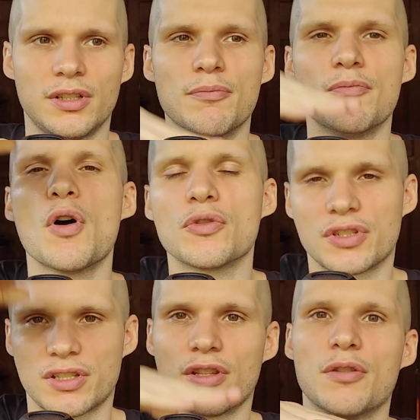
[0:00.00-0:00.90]

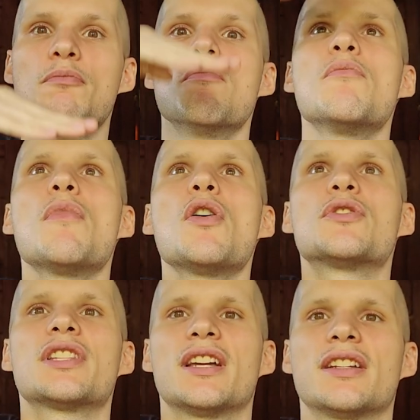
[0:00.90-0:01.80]

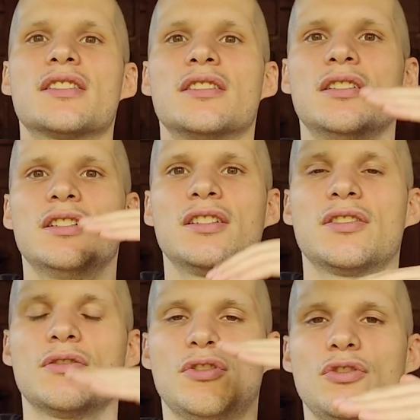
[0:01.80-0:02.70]
most eggs,
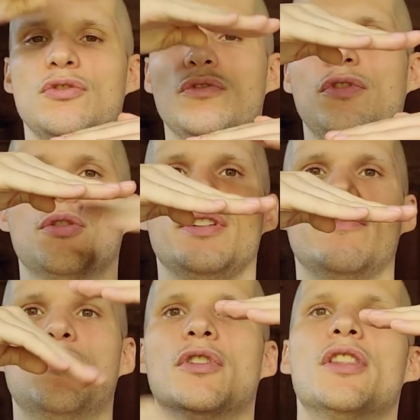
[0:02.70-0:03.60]
so 2, 3,
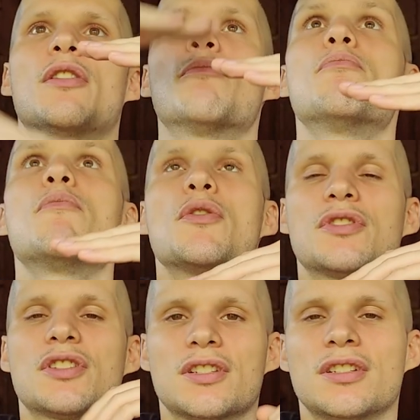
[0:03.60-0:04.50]
4, the
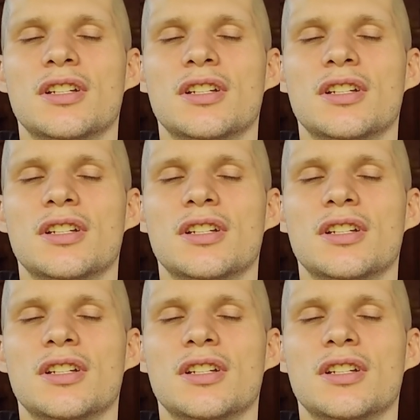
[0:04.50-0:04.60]
most,